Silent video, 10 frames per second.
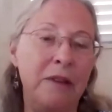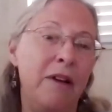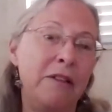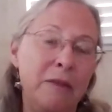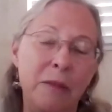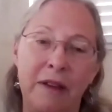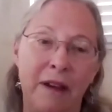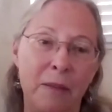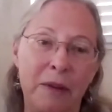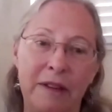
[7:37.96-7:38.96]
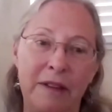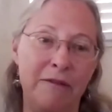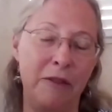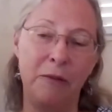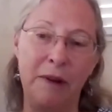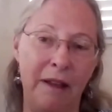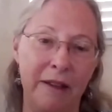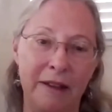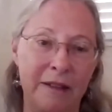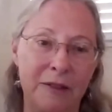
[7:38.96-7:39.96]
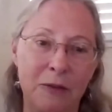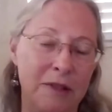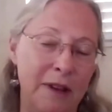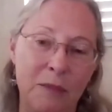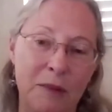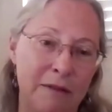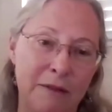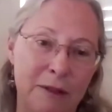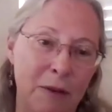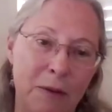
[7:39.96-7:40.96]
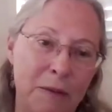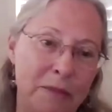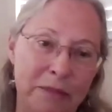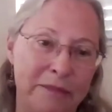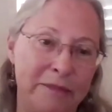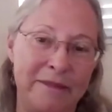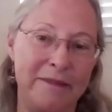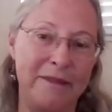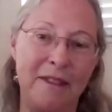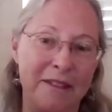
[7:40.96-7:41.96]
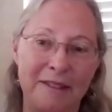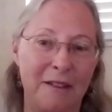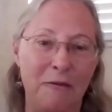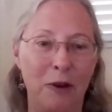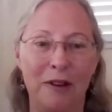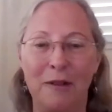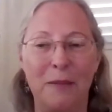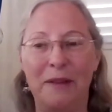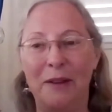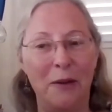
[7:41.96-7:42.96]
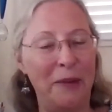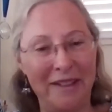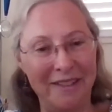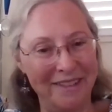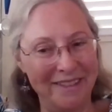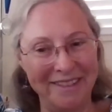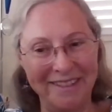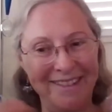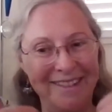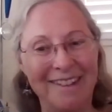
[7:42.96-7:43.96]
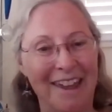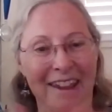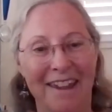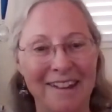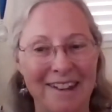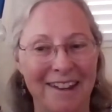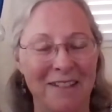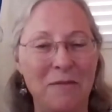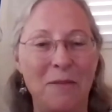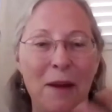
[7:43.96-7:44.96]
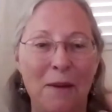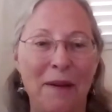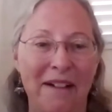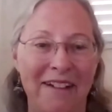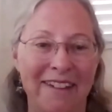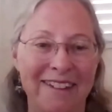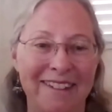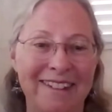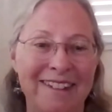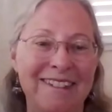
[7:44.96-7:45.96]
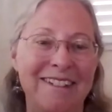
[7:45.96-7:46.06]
ultimately, I believe that reality is redemptive, so nothing's ever going to be a complete dead end in my mind. So,